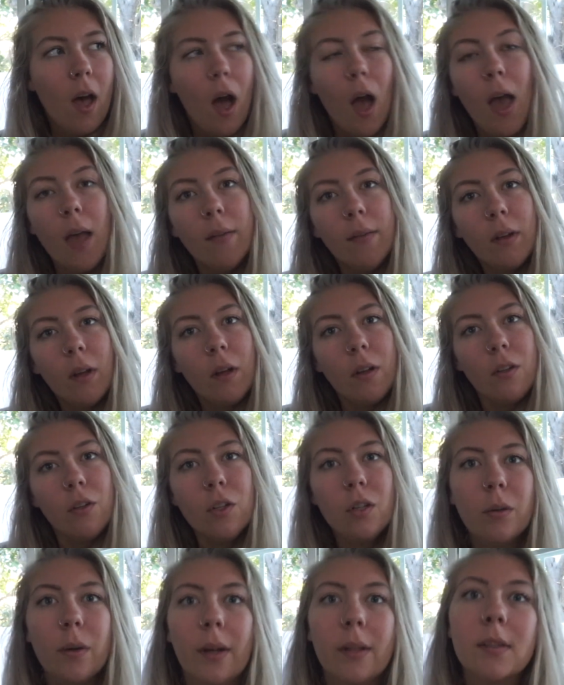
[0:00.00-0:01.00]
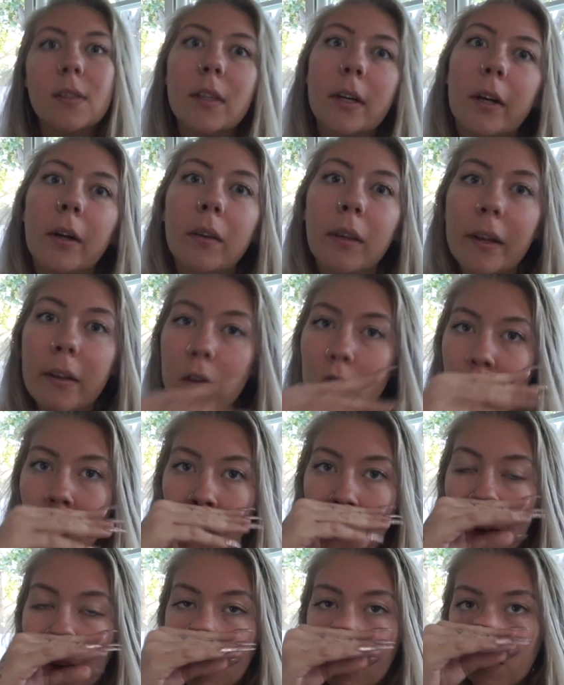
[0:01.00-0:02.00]
I haven't gotten to it. So thanks
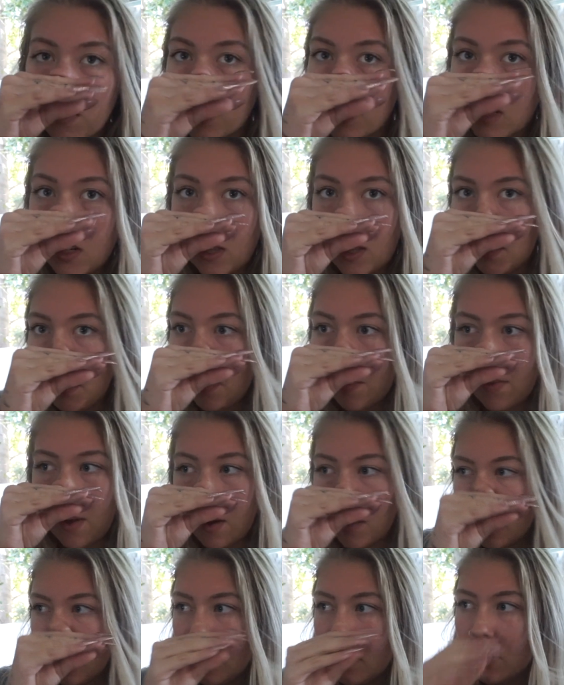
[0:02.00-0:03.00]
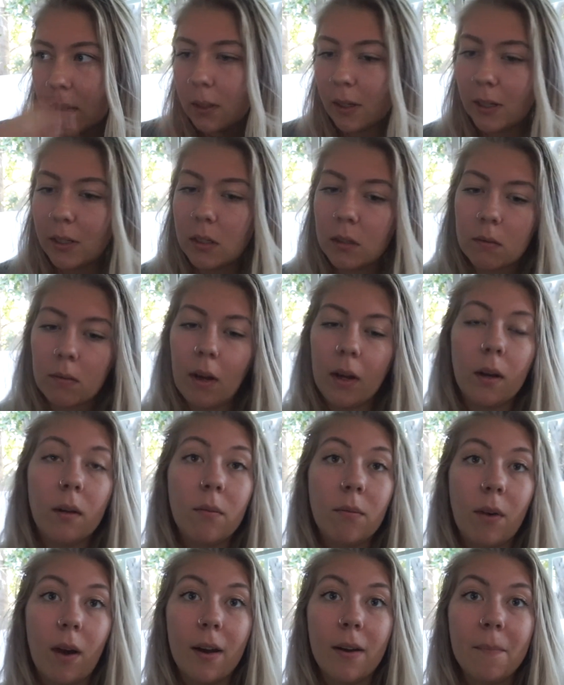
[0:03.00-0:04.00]
China for stealing my batteries. It's fine, I'm
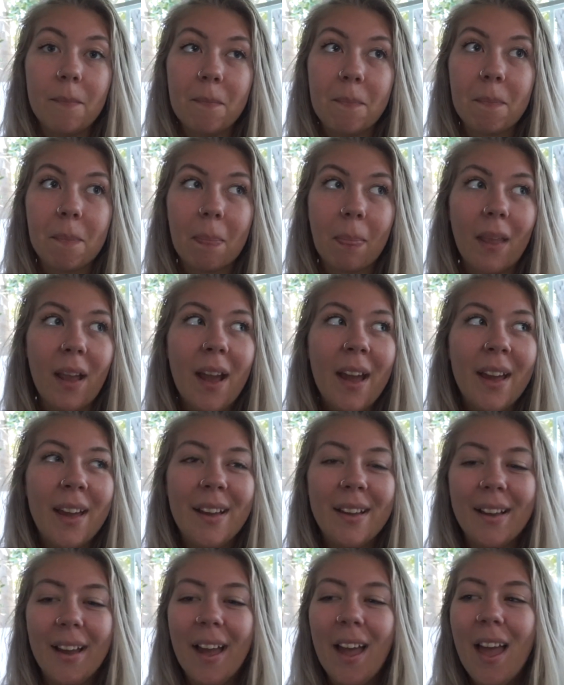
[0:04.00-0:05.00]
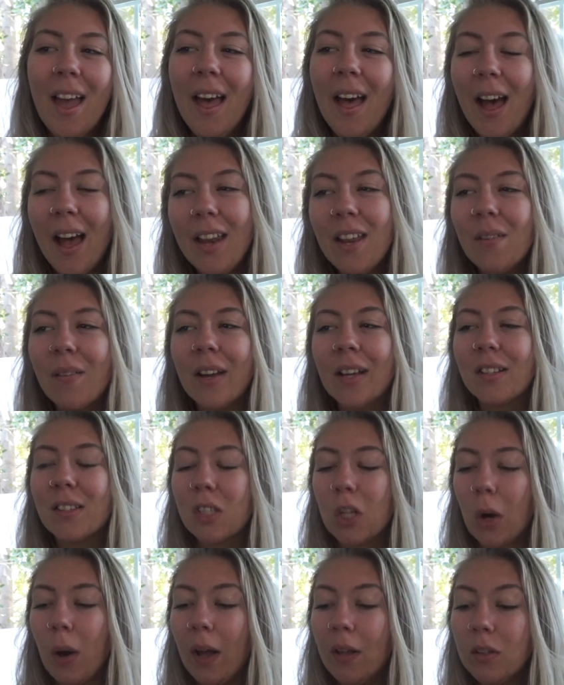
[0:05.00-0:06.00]
fine. Anyway,
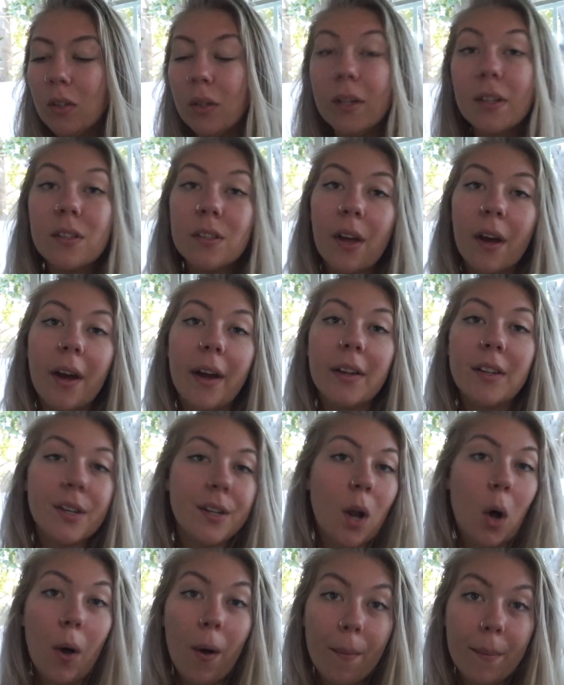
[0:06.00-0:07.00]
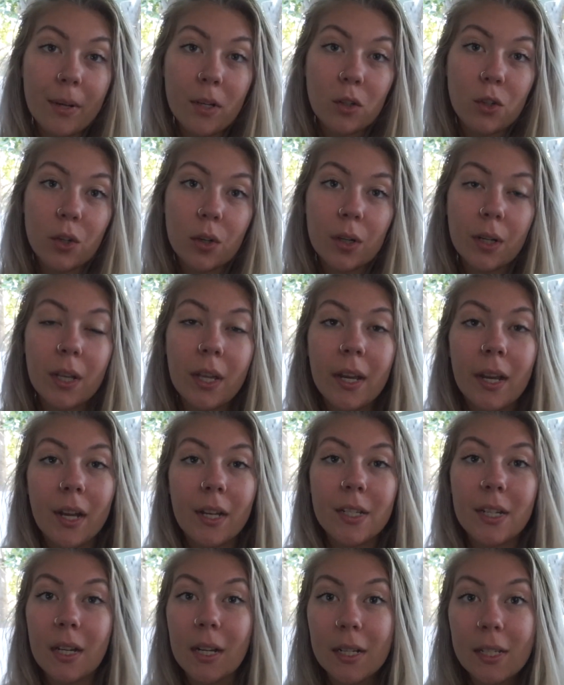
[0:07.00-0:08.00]
so as you guys saw, I did all my journaling. I
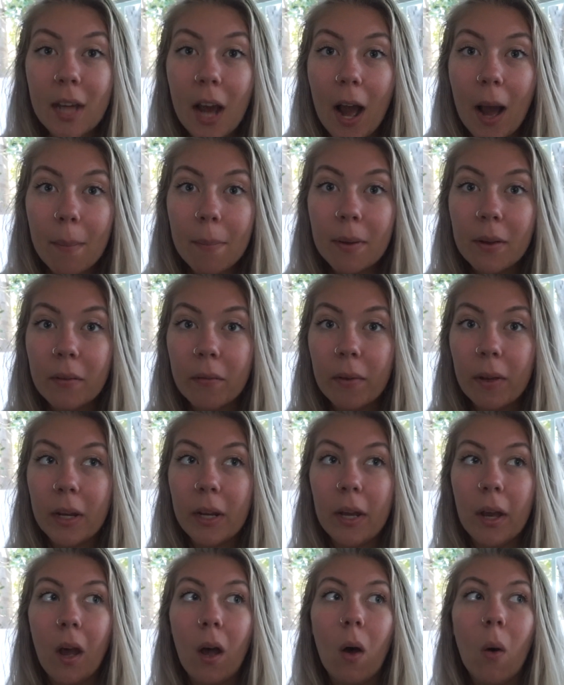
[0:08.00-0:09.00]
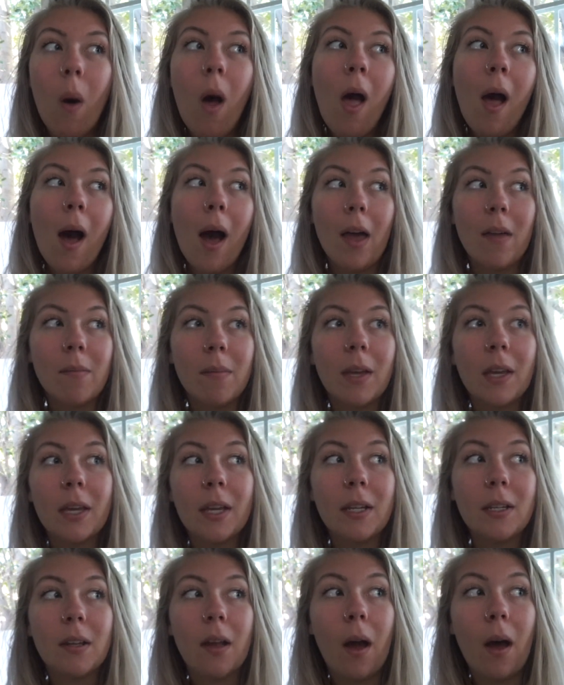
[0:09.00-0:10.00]
did a tapping video. I'm
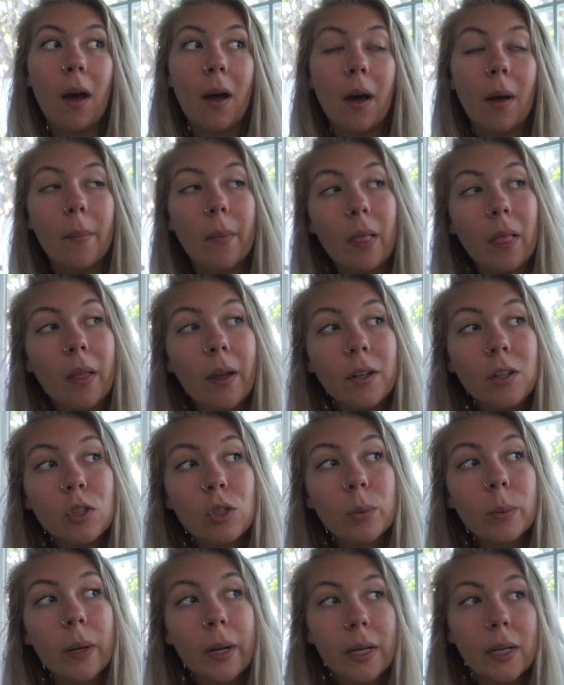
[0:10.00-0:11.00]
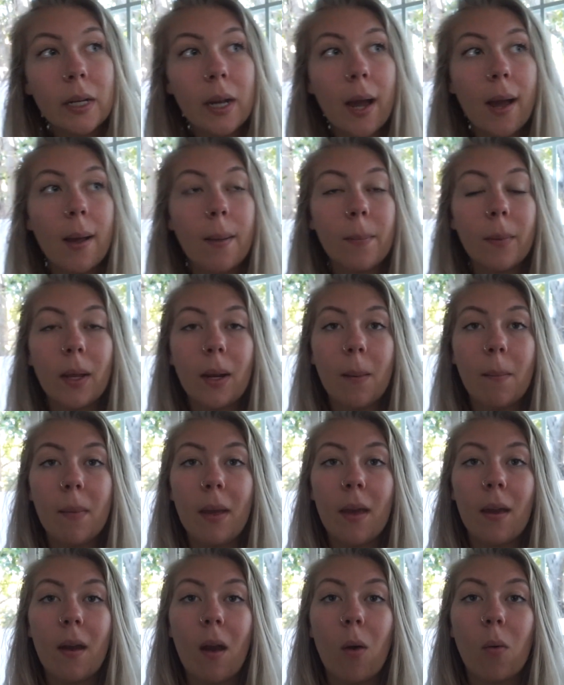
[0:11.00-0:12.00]
making lunch right now. I'm gonna
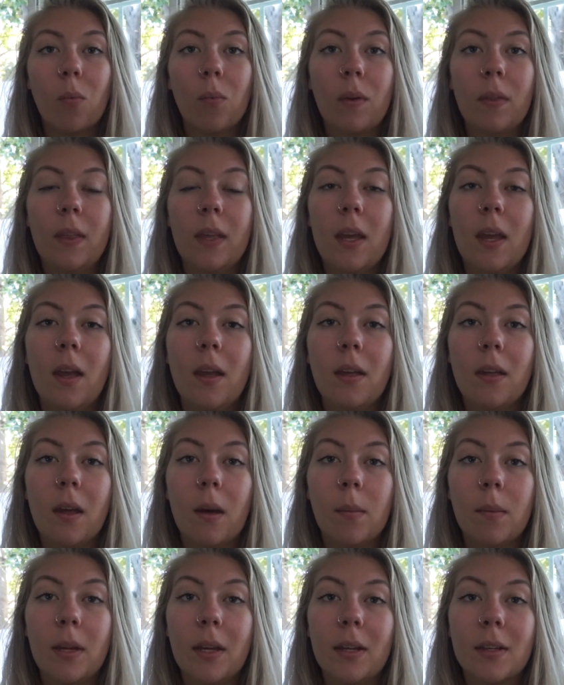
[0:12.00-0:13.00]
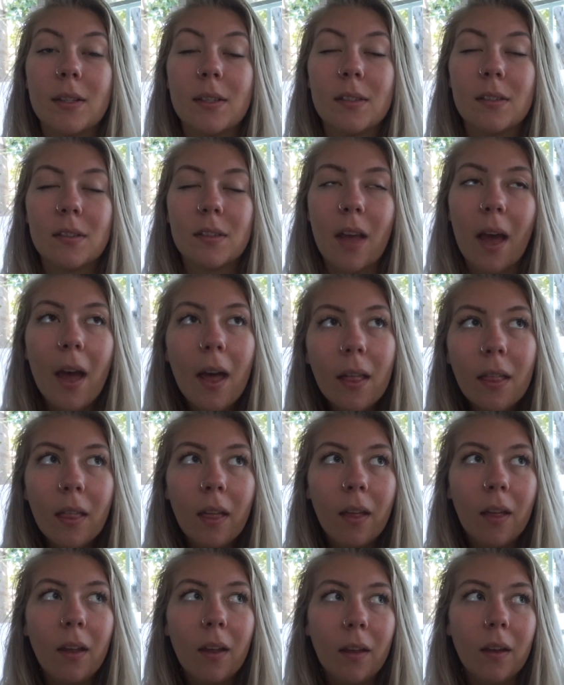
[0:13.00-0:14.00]
make a really yummy
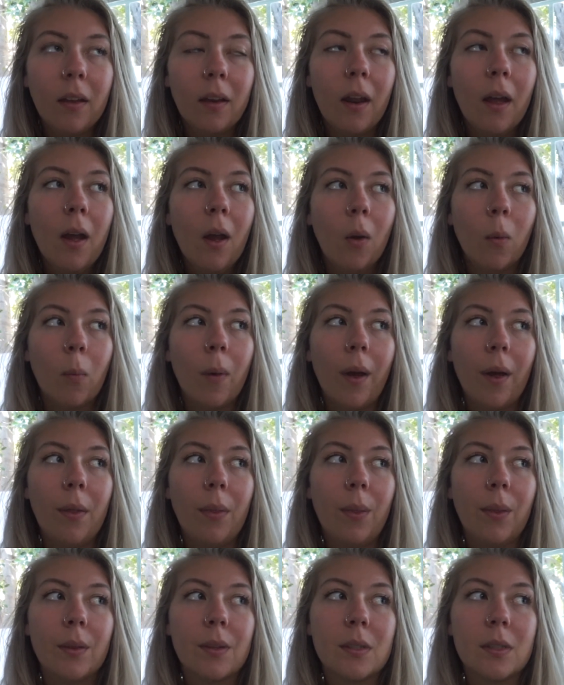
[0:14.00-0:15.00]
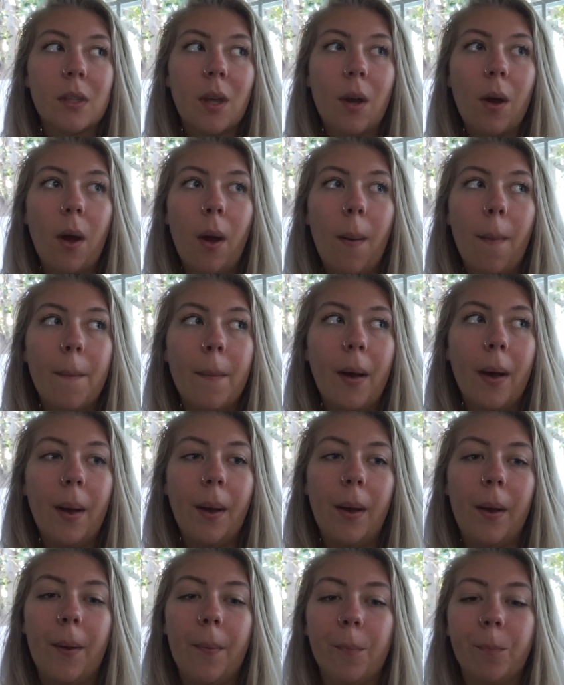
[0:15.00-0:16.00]
salad with
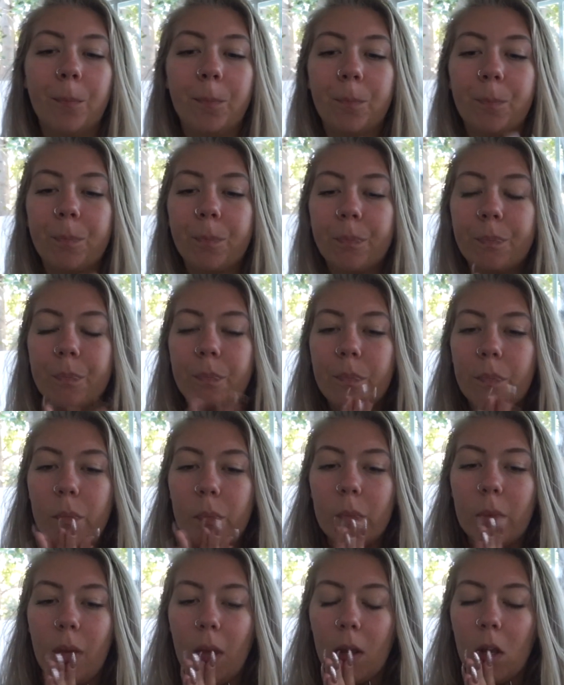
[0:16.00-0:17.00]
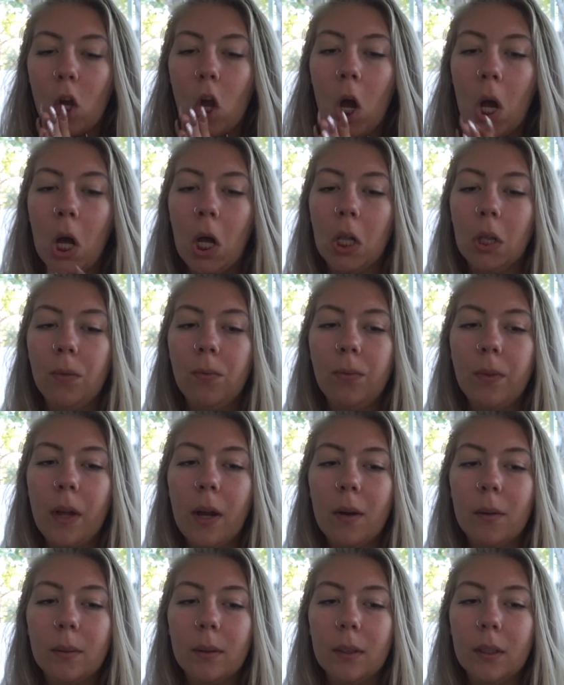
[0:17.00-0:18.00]
some
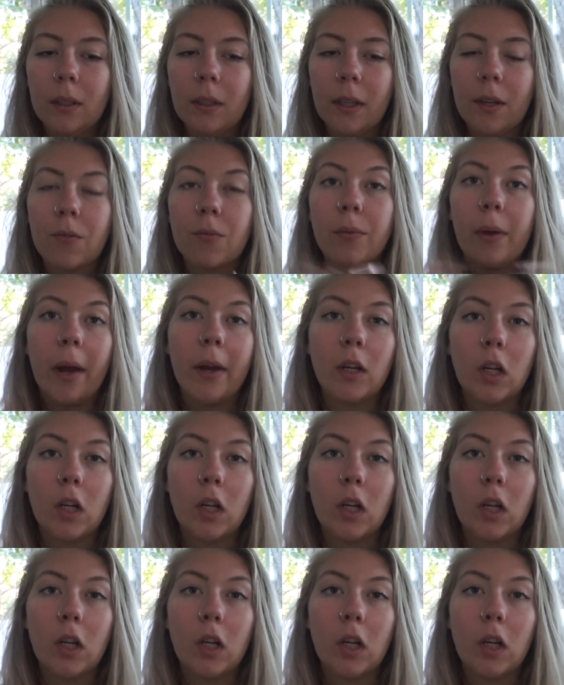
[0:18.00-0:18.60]
cauliflower, like fried